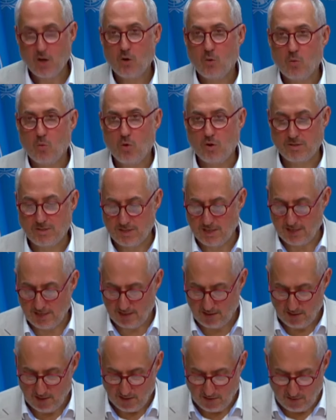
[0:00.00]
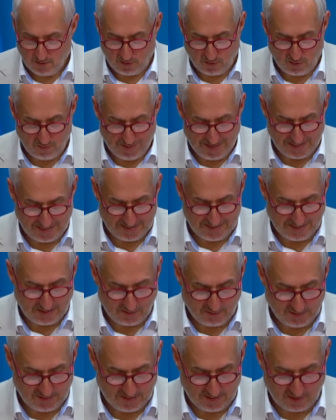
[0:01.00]
worsening the
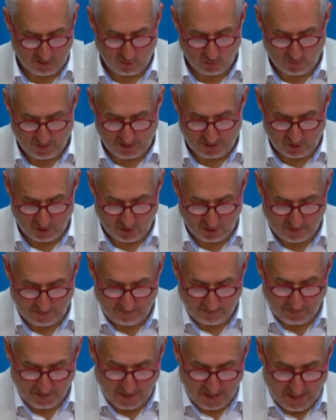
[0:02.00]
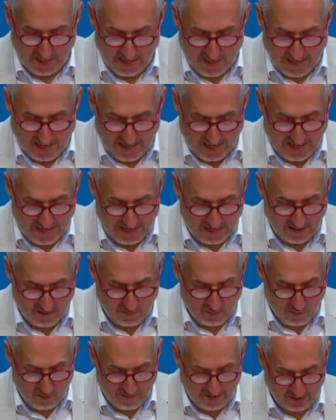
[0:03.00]
humanitarian situation. And
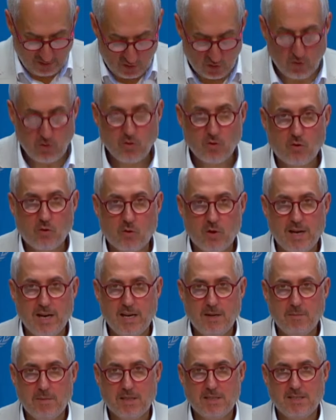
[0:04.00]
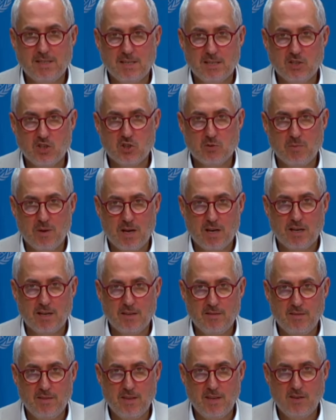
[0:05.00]
moving to Ukraine, Matthias
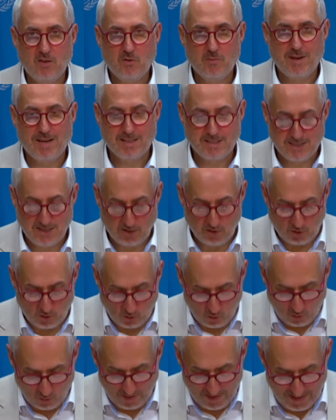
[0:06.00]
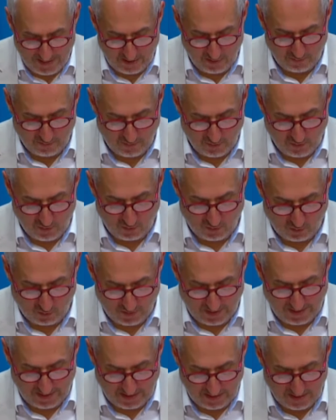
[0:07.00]
Schmale, the humanitarian coordinator for
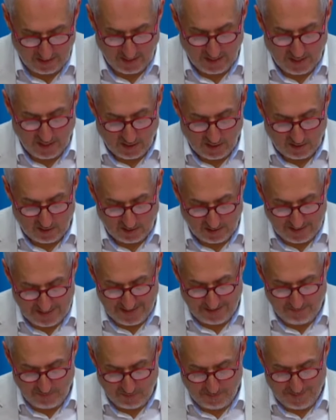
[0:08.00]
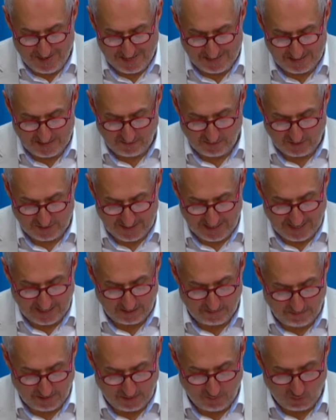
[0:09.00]
Ukraine, condemned the massive
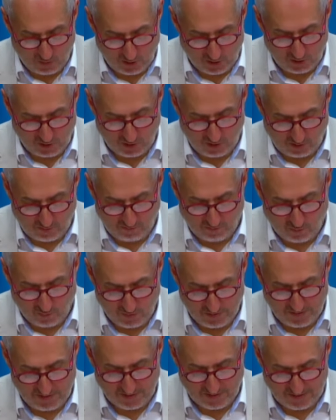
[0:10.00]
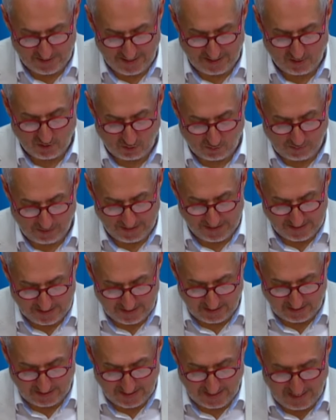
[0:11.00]
attack by Russian armed forces that took place
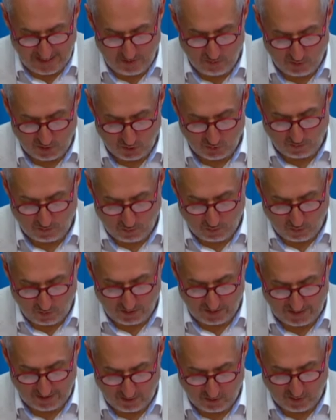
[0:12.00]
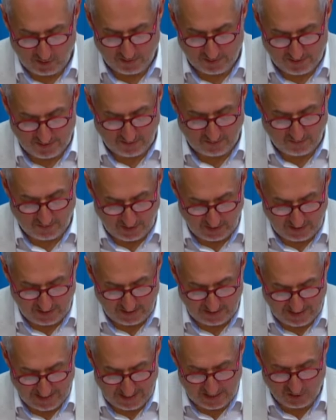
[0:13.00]
today, which reportedly caused
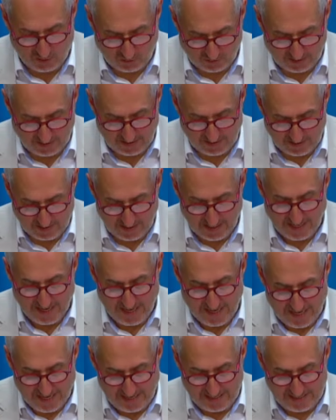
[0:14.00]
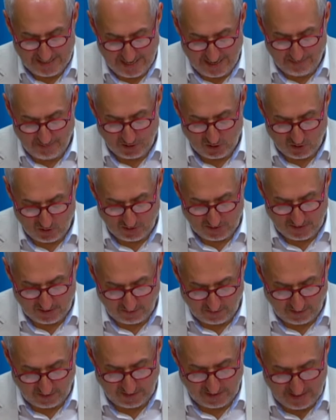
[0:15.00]
civilian casualties and damage to
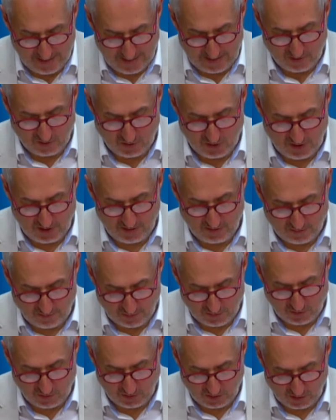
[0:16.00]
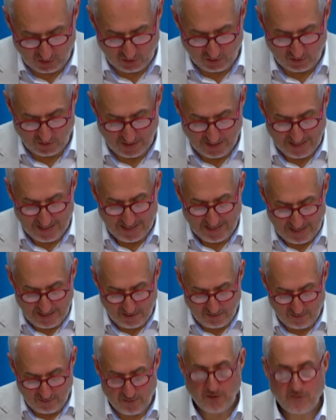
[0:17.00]
civilian energy infrastructure in
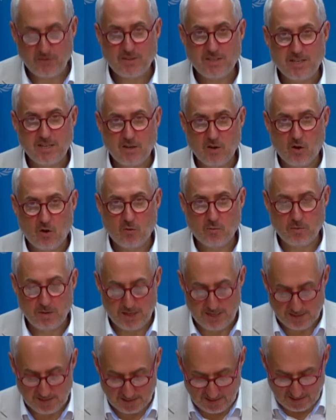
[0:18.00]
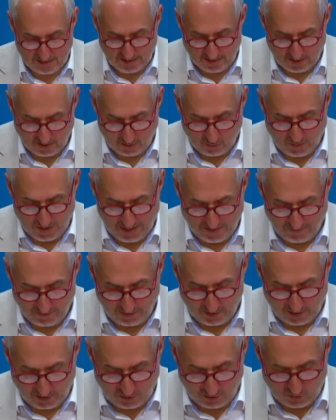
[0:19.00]
15 oblasts around the
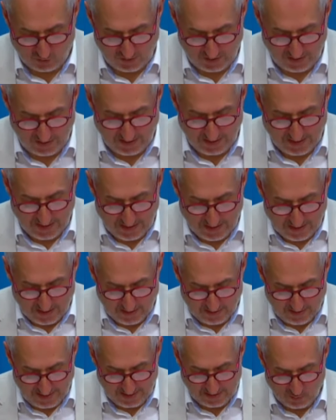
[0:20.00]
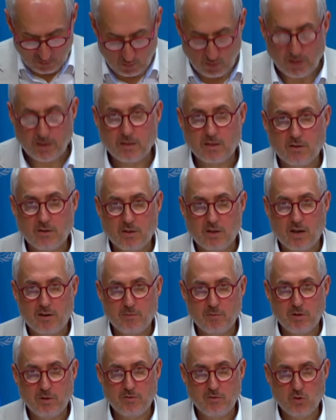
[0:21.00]
country. That's what the
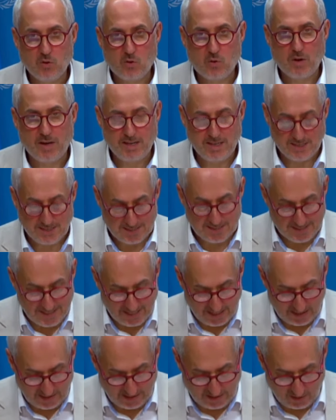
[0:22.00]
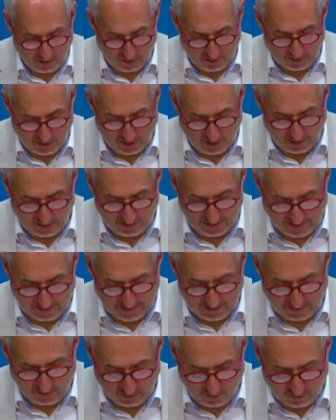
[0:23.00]
government of Ukraine is telling our colleagues
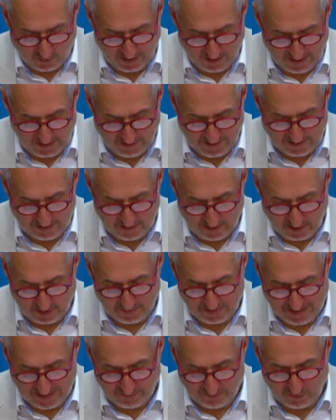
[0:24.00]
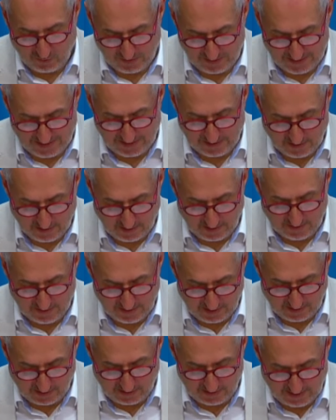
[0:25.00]
in Ukraine. This comes after intense
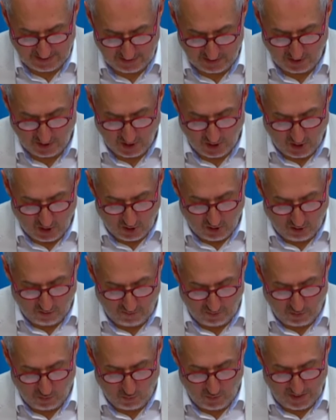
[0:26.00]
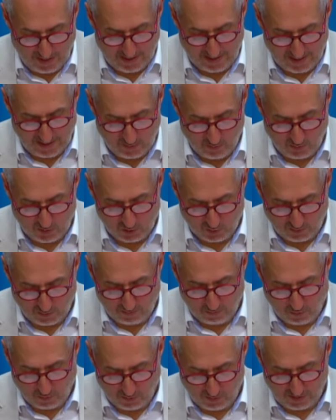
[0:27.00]
hostilities over the weekend, which
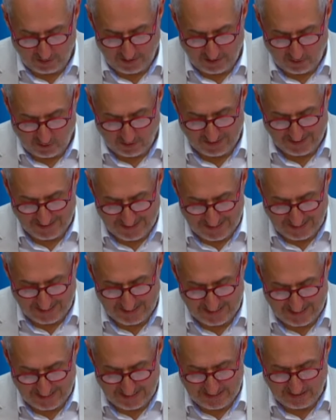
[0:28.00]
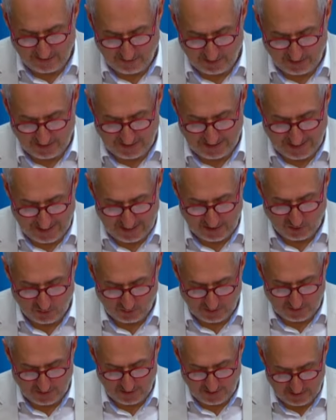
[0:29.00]
reportedly caused 60 civilian
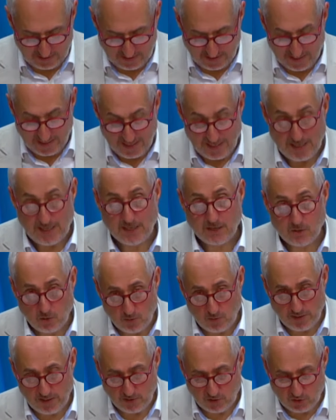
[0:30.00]
casualties, including